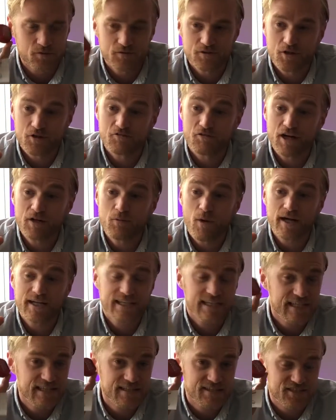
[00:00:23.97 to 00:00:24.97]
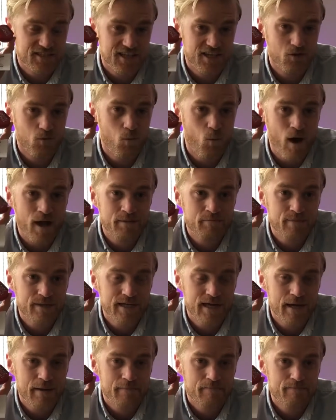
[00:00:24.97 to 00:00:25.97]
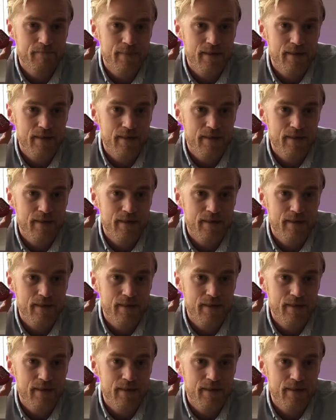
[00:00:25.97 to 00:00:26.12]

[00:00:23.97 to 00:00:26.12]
The red one here, the Shelly 1PM,